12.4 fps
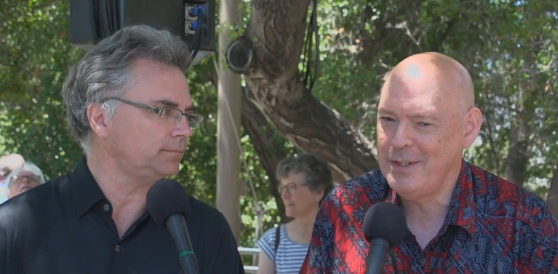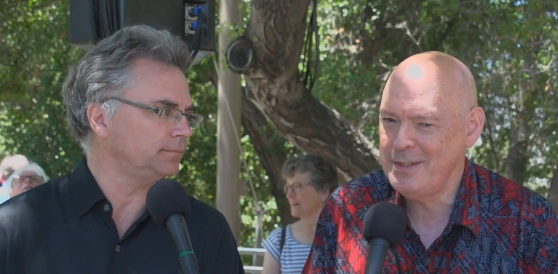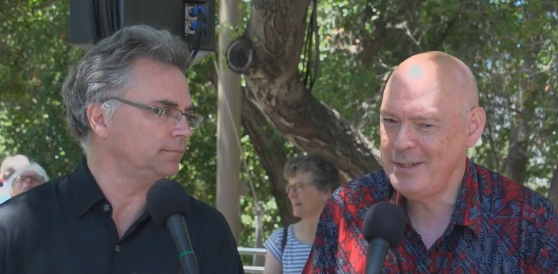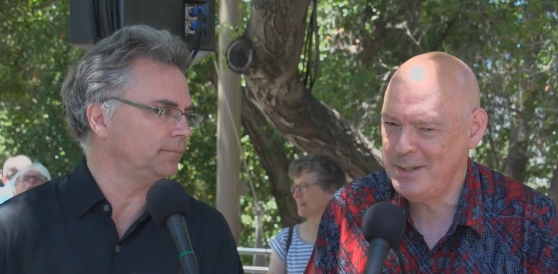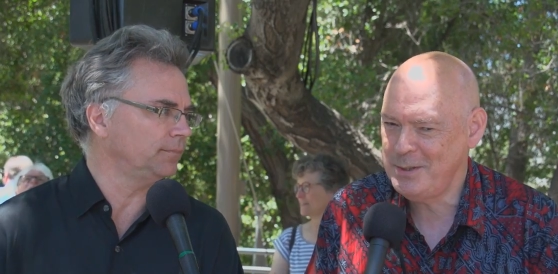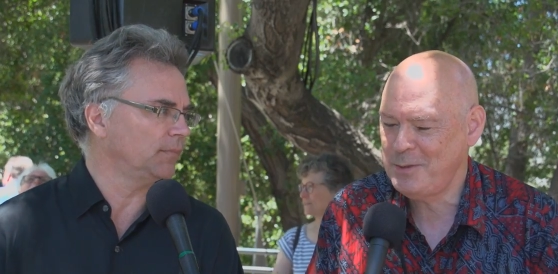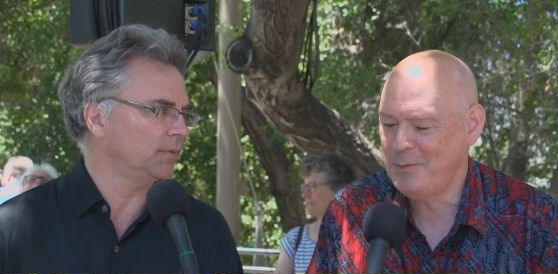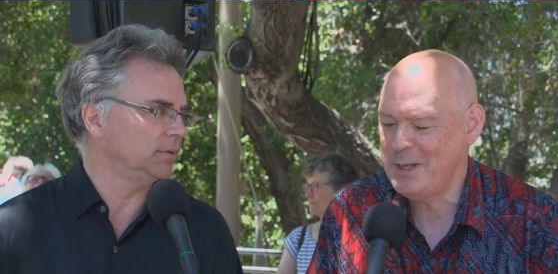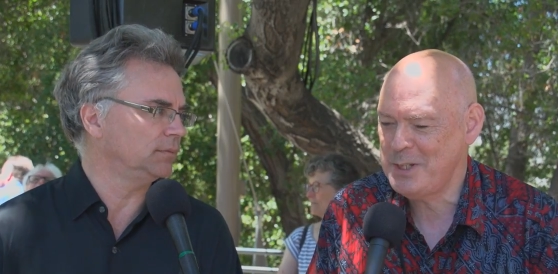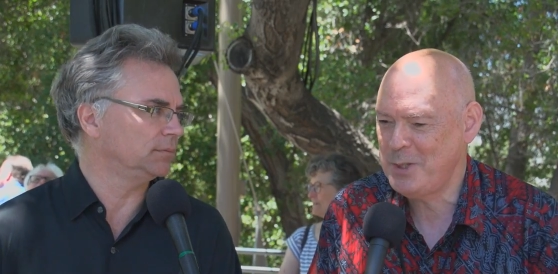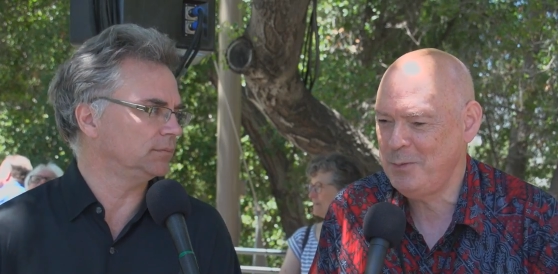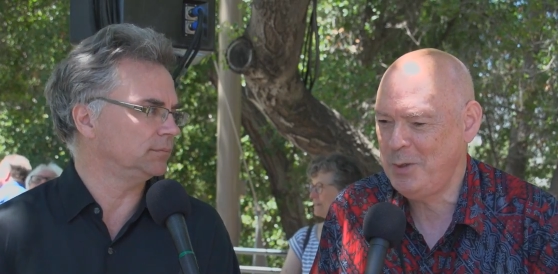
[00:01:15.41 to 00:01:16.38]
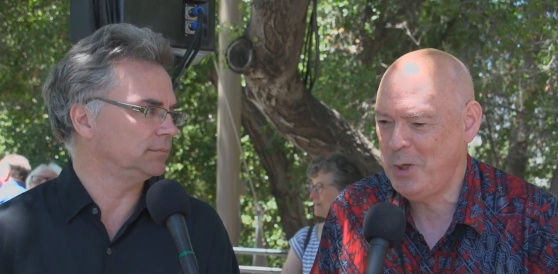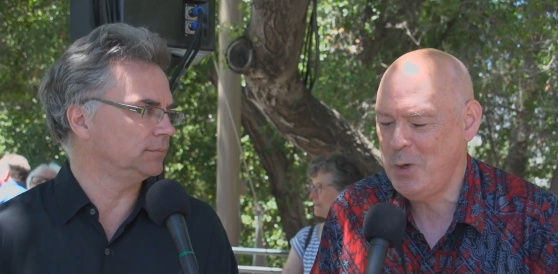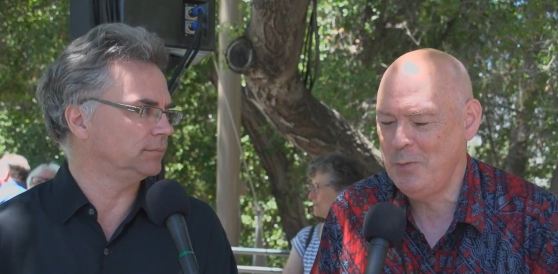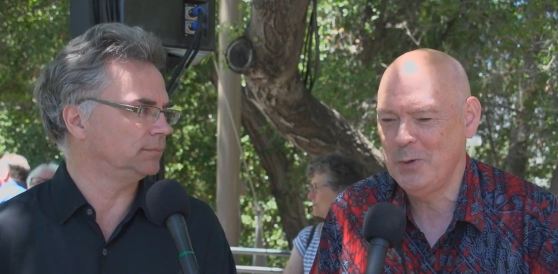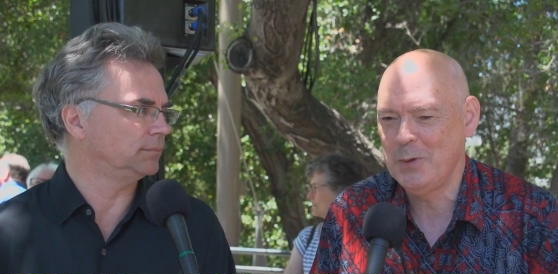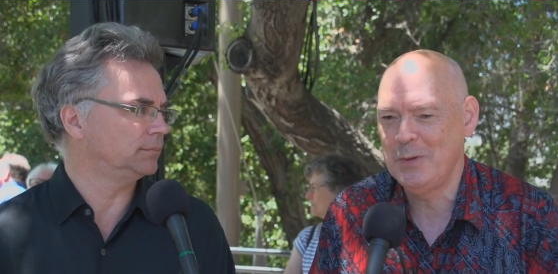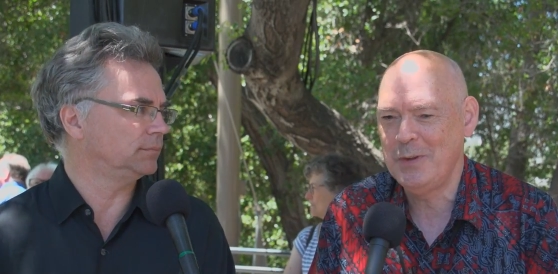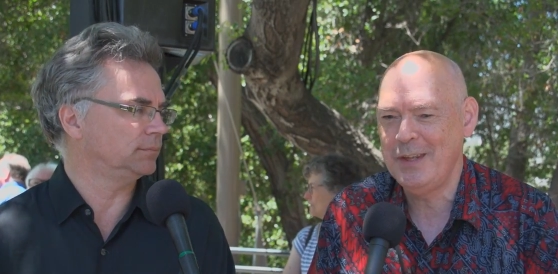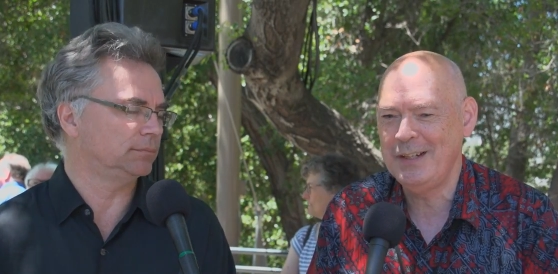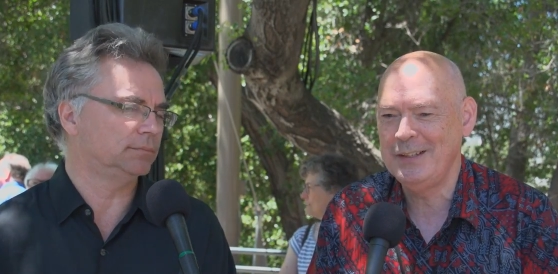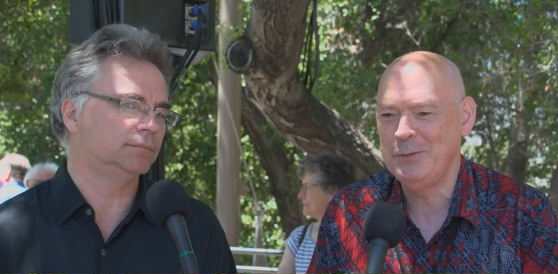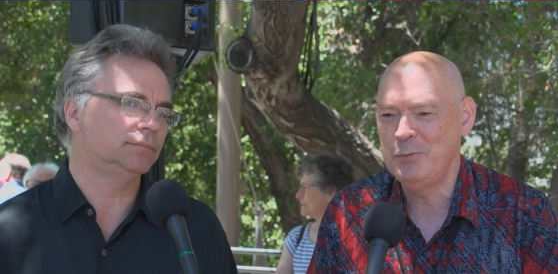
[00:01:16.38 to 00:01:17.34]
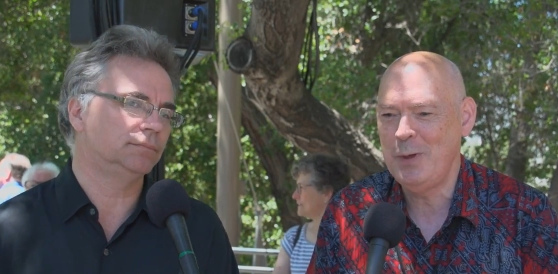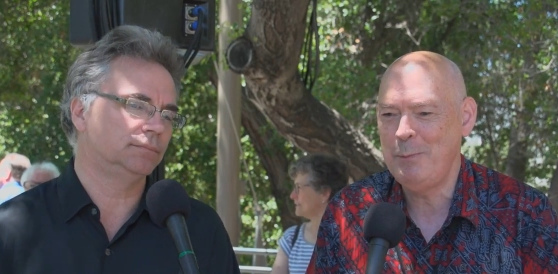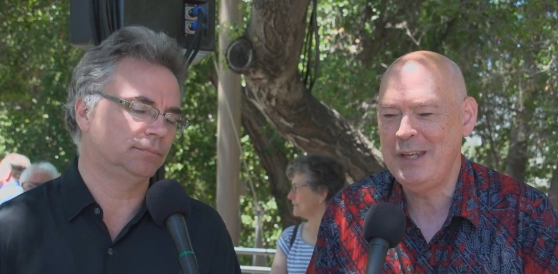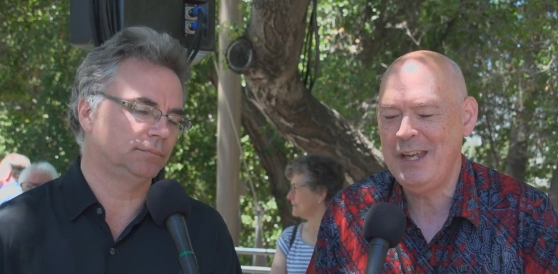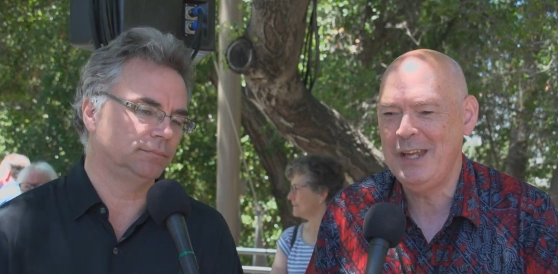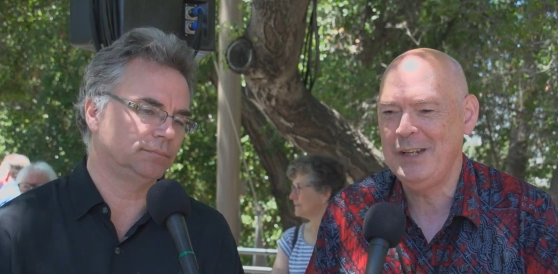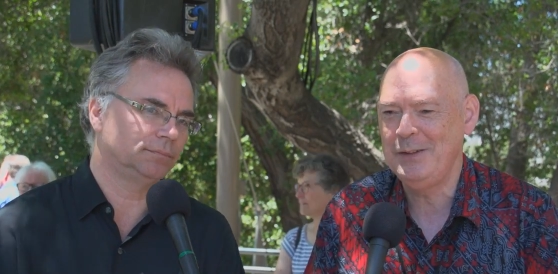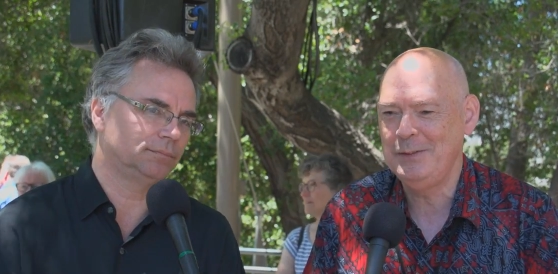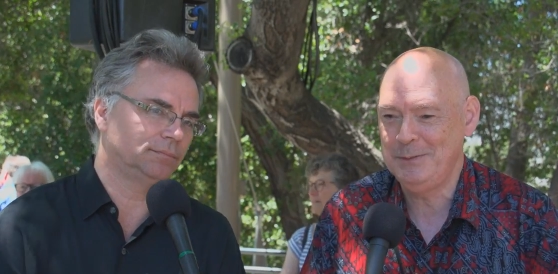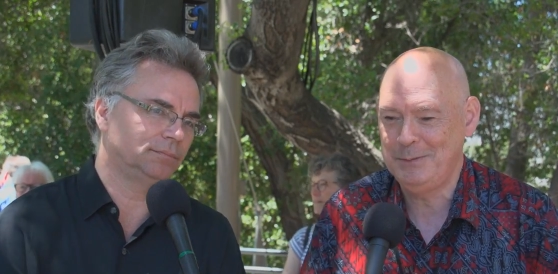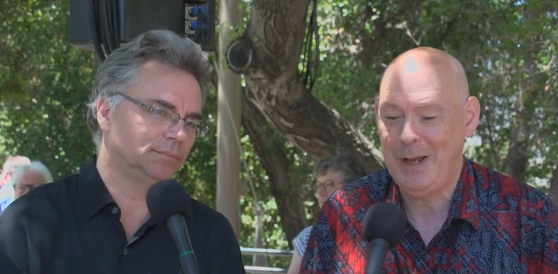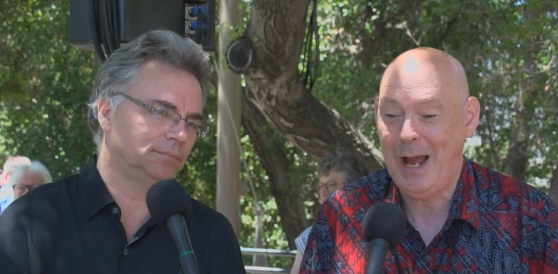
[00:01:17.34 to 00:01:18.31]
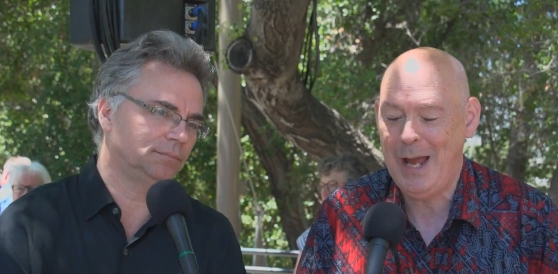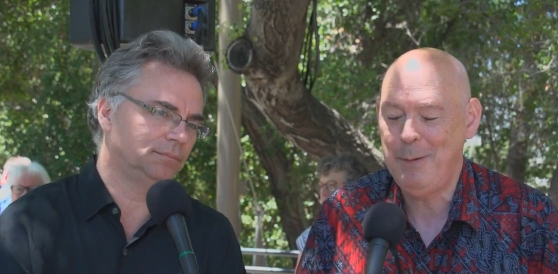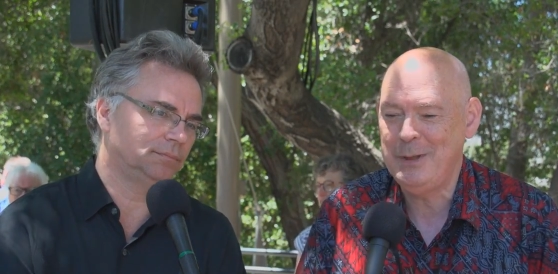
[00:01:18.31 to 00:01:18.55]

Speaker 1: is this festival over than we begin, I